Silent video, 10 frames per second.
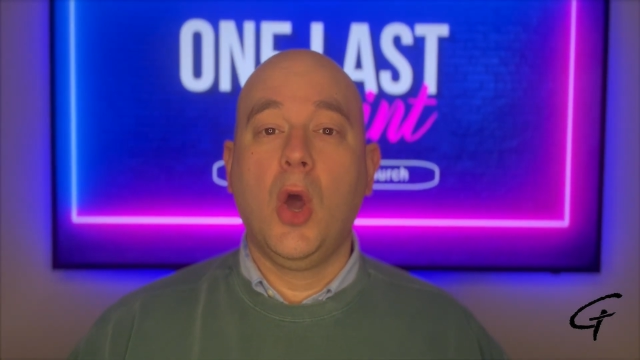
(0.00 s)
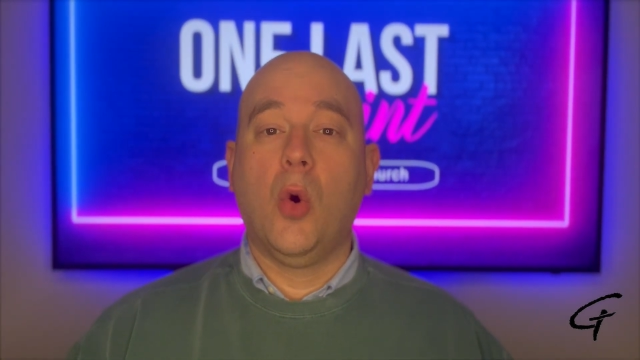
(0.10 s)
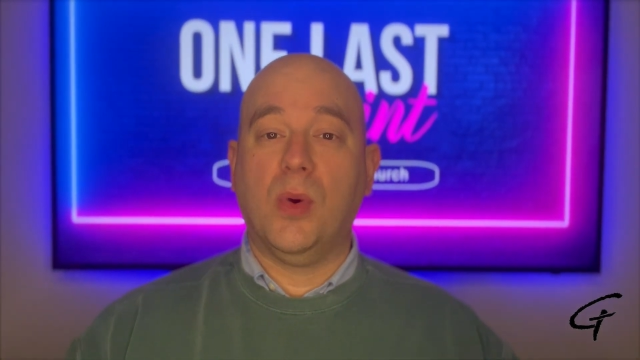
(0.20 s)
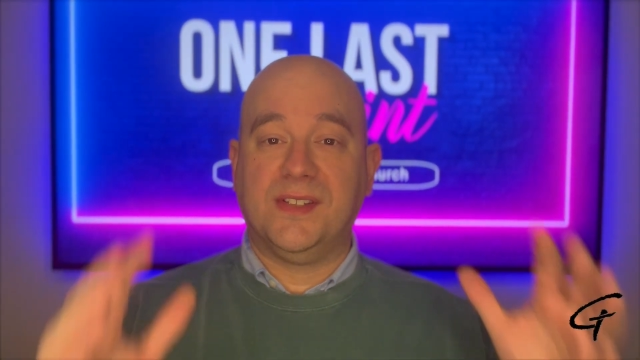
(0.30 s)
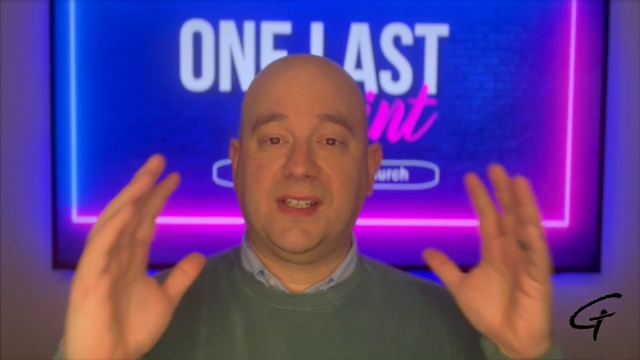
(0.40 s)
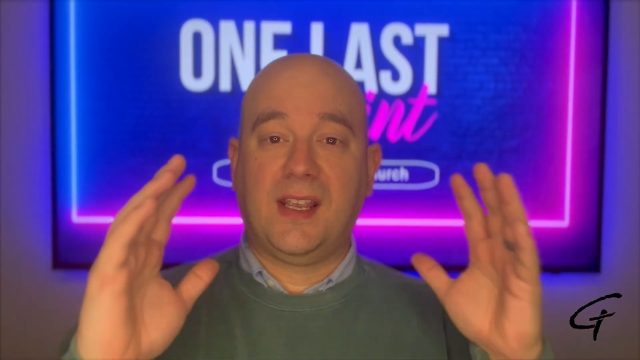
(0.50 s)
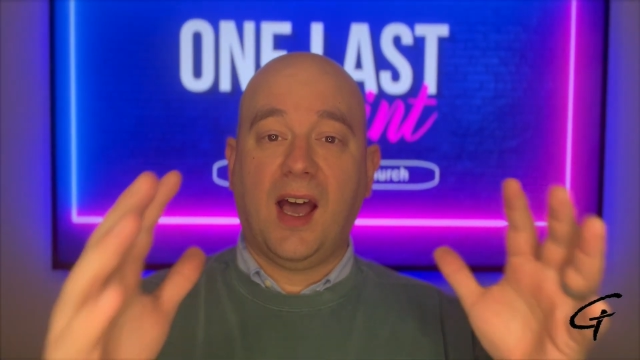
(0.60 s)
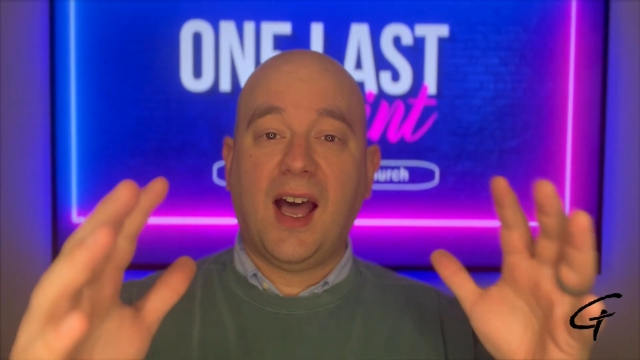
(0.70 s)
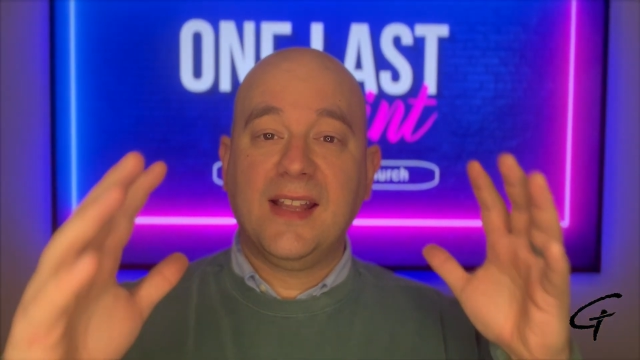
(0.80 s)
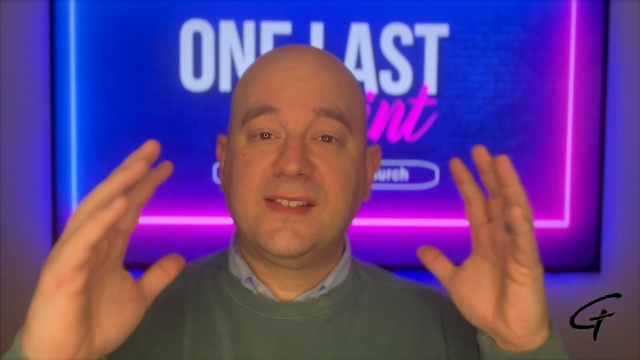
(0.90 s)
was
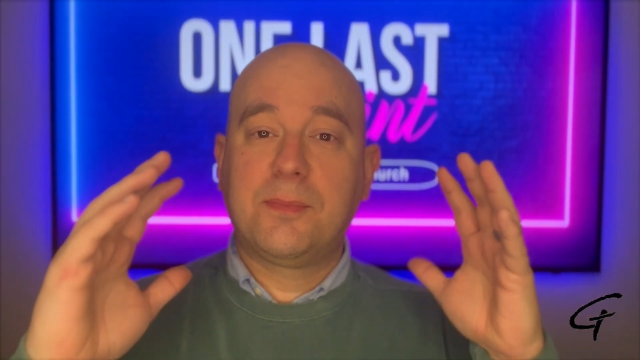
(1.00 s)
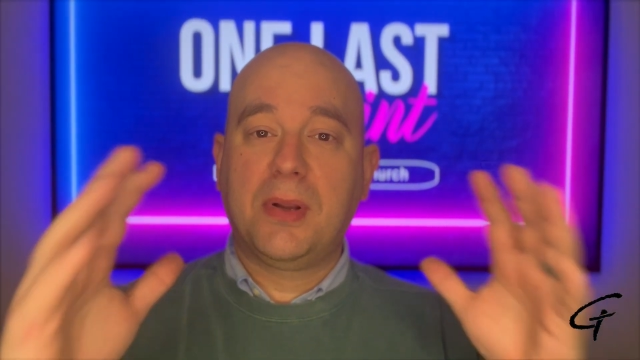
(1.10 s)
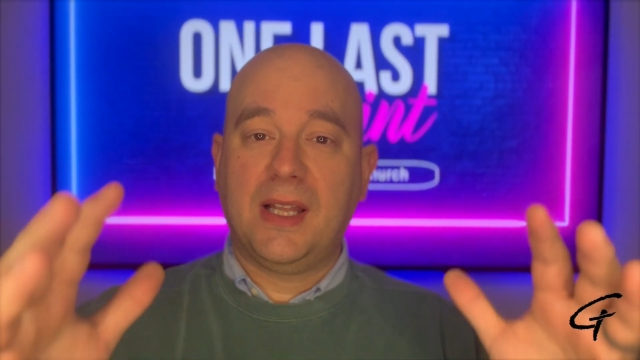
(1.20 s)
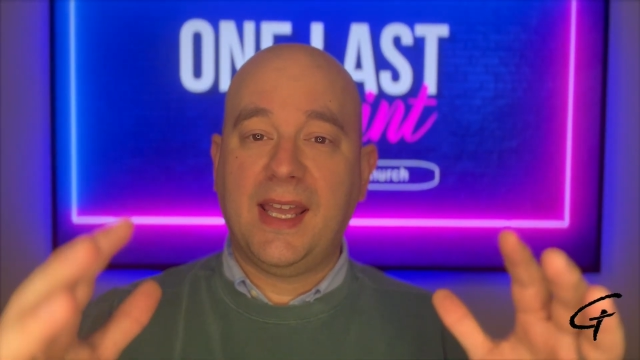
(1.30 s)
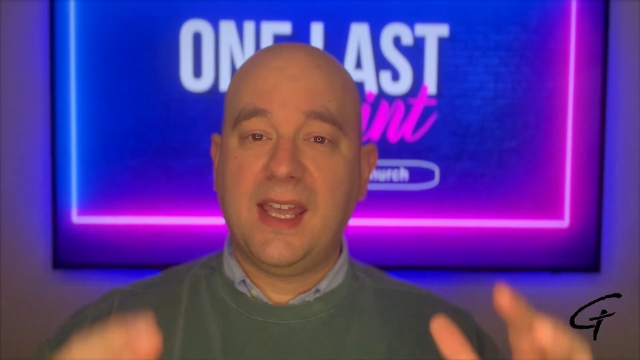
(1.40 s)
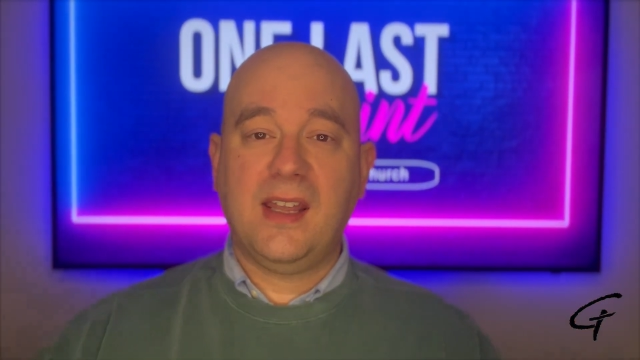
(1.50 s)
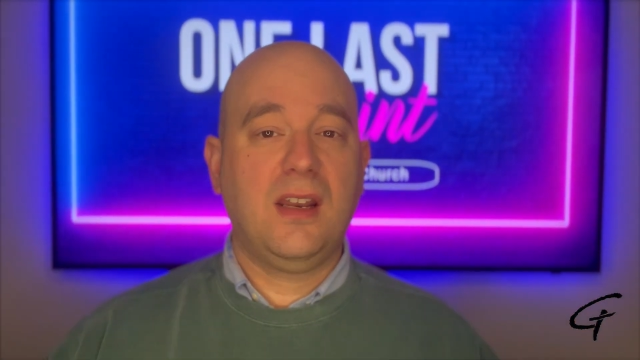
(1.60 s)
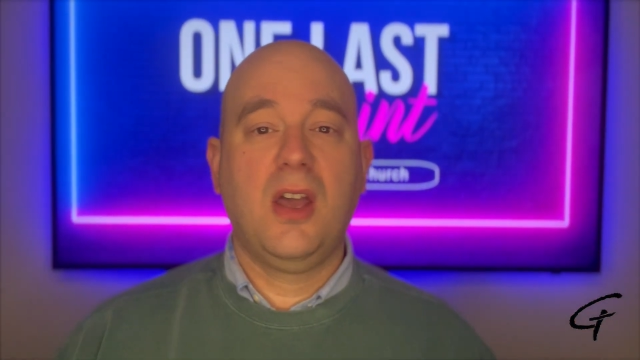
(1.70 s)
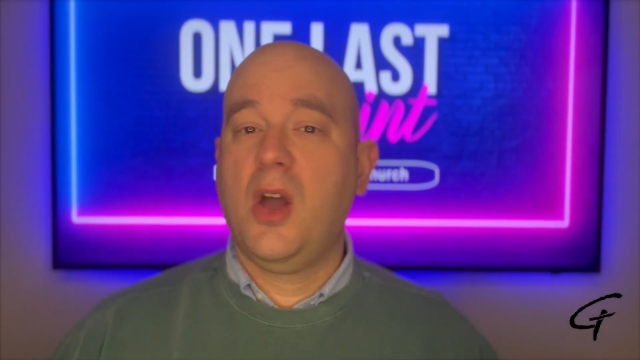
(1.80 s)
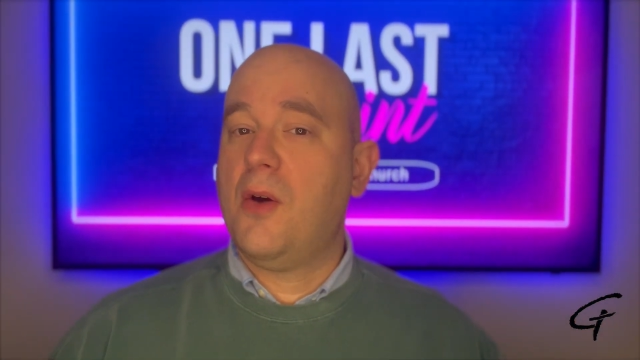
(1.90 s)
God's
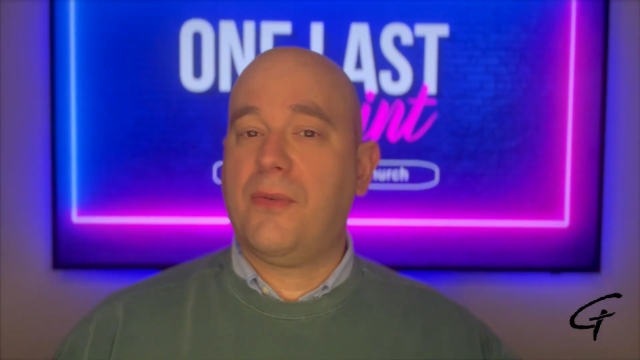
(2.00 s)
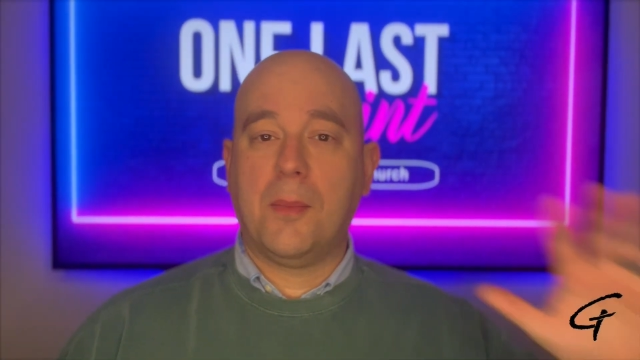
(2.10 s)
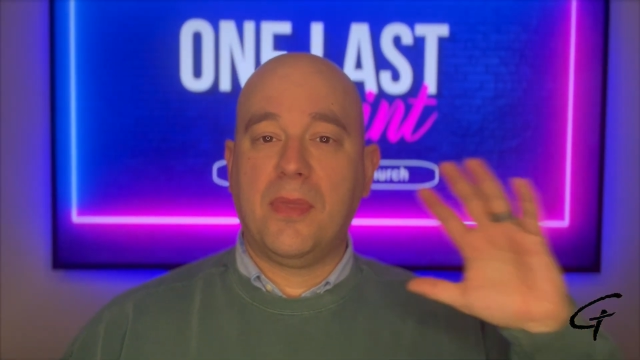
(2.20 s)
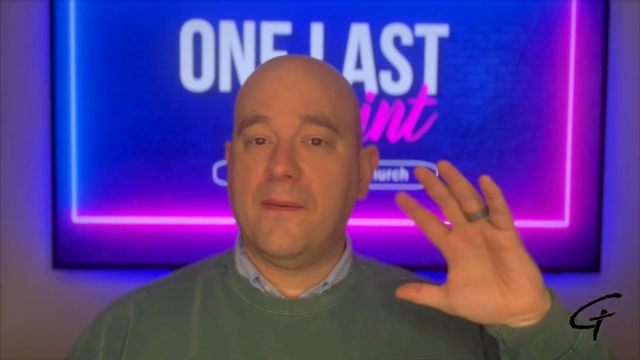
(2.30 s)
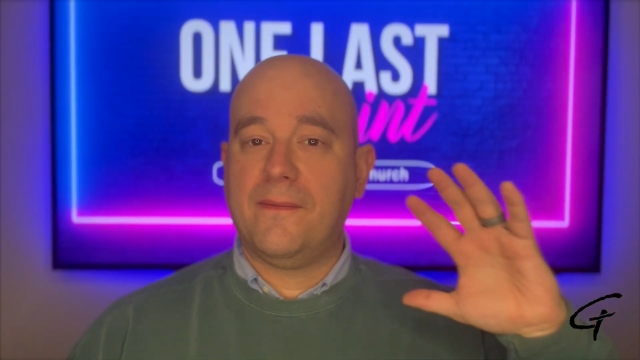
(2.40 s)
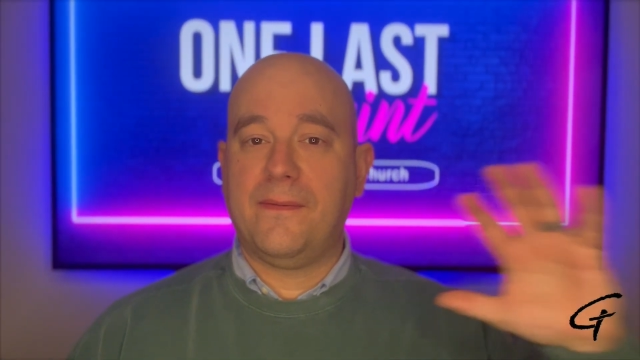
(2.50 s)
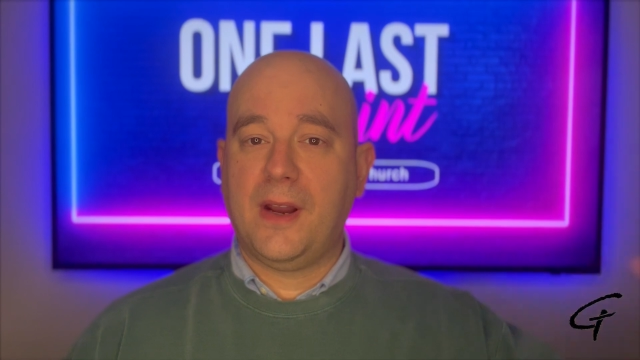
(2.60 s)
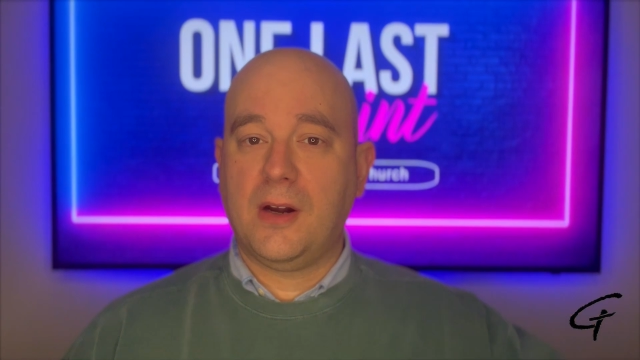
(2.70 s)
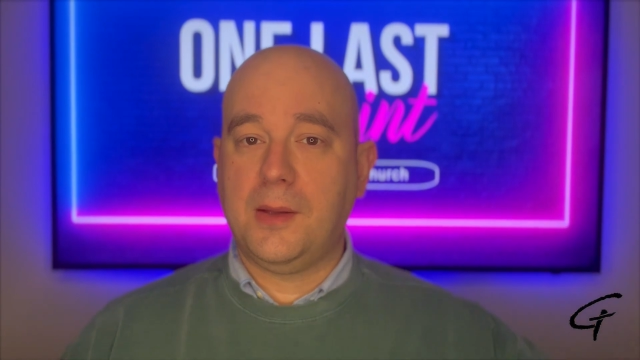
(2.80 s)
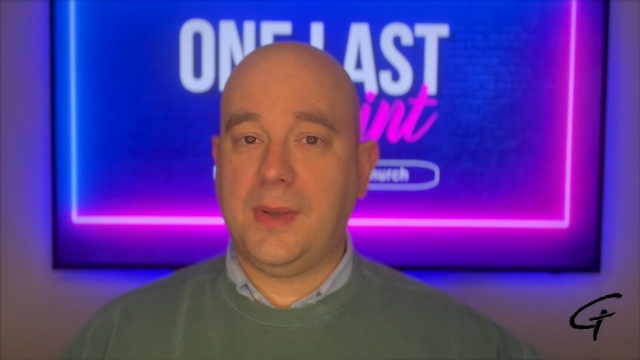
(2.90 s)
plan from the
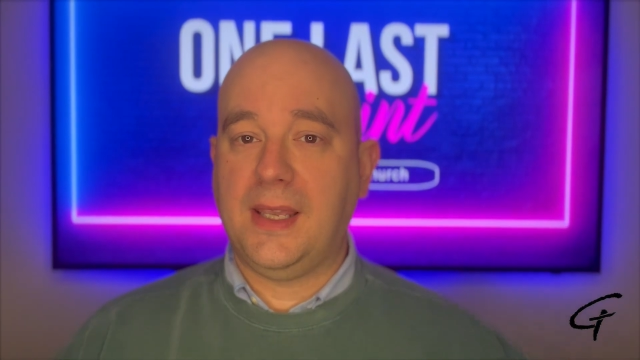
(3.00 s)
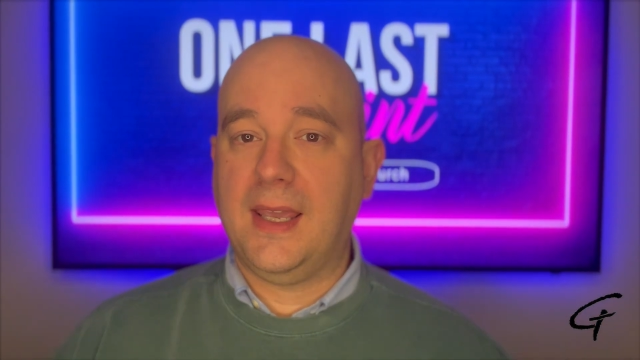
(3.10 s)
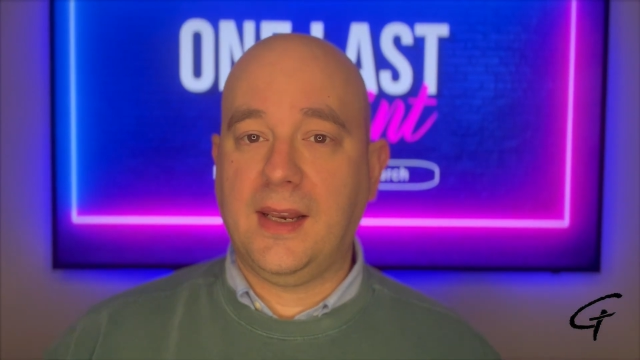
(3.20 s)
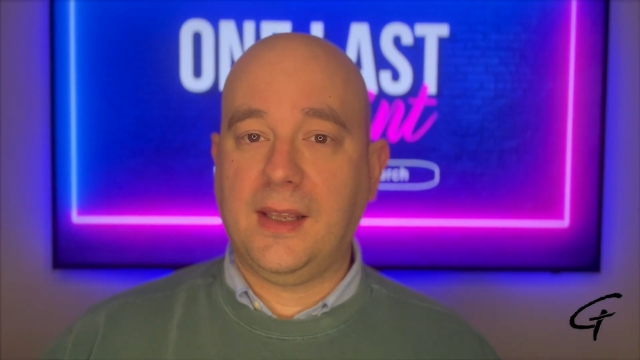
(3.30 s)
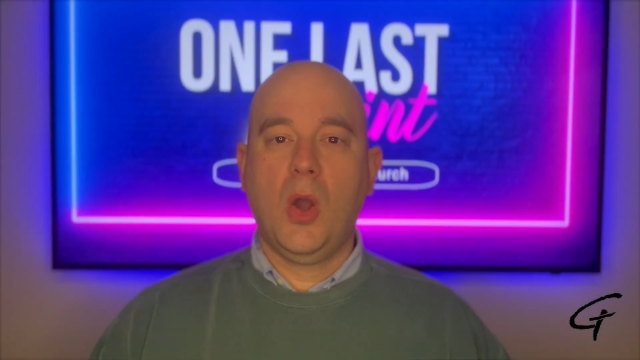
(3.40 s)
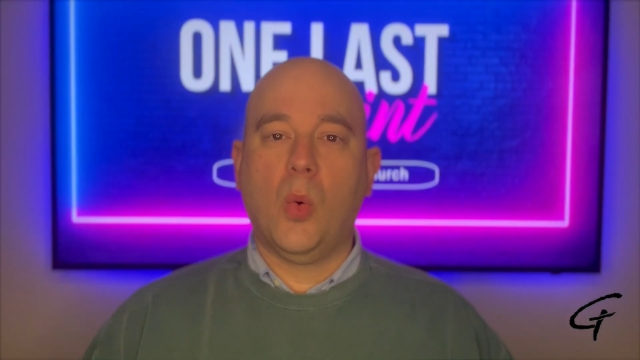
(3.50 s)
very beginning.